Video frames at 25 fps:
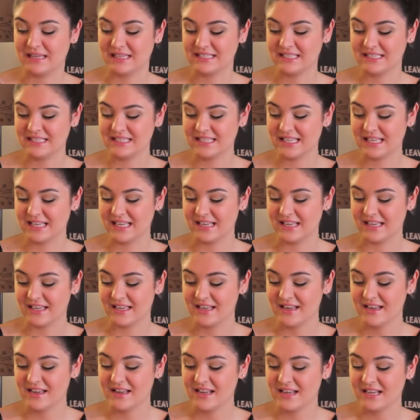This is a
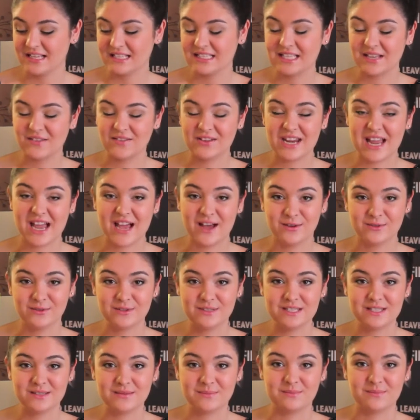seven
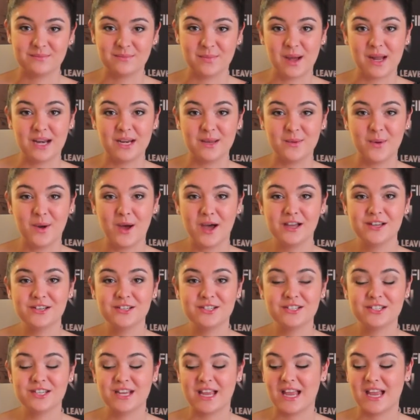ounce body wash,